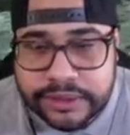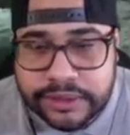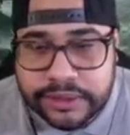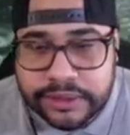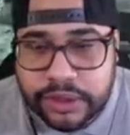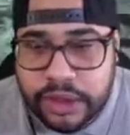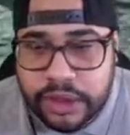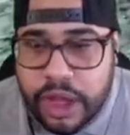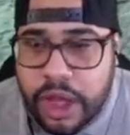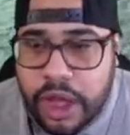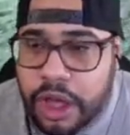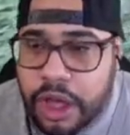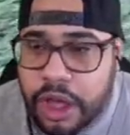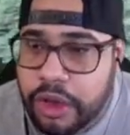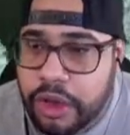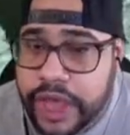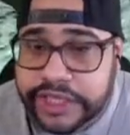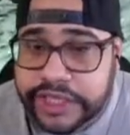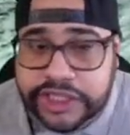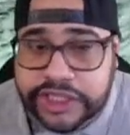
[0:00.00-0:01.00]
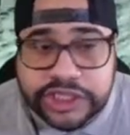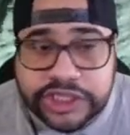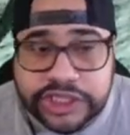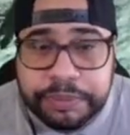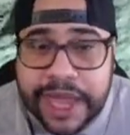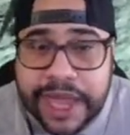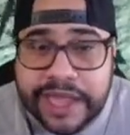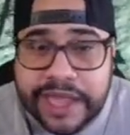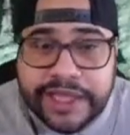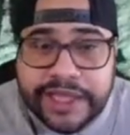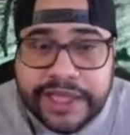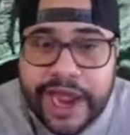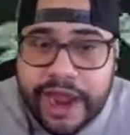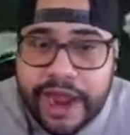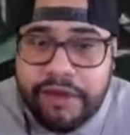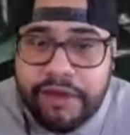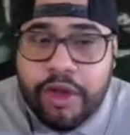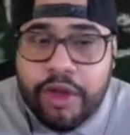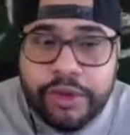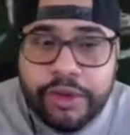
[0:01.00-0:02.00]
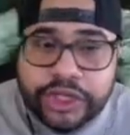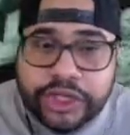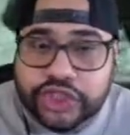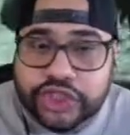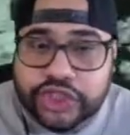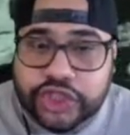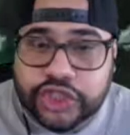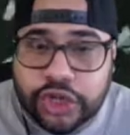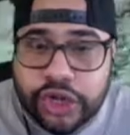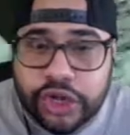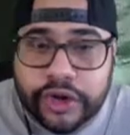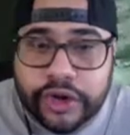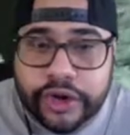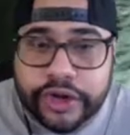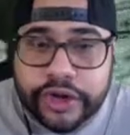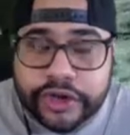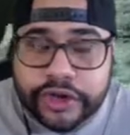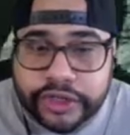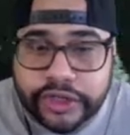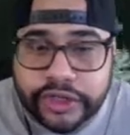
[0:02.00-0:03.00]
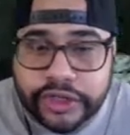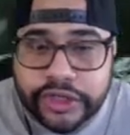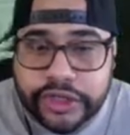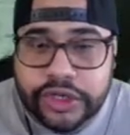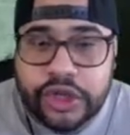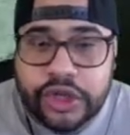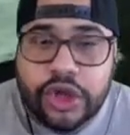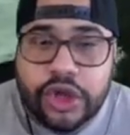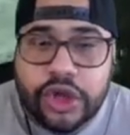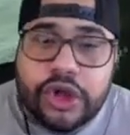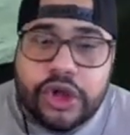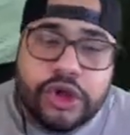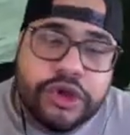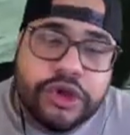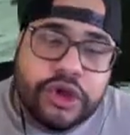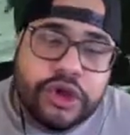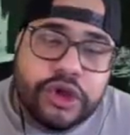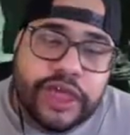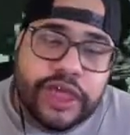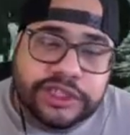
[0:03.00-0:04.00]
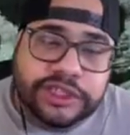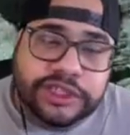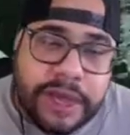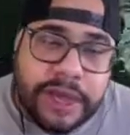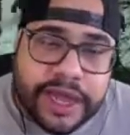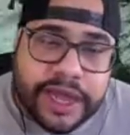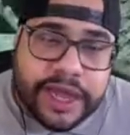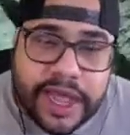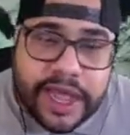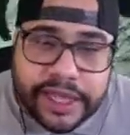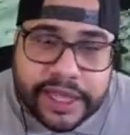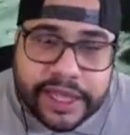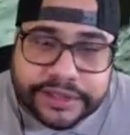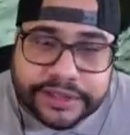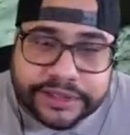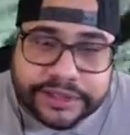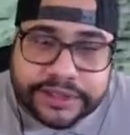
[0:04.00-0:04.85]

Oh, he just blocked the arrow with the sword. Oh no, that's badass.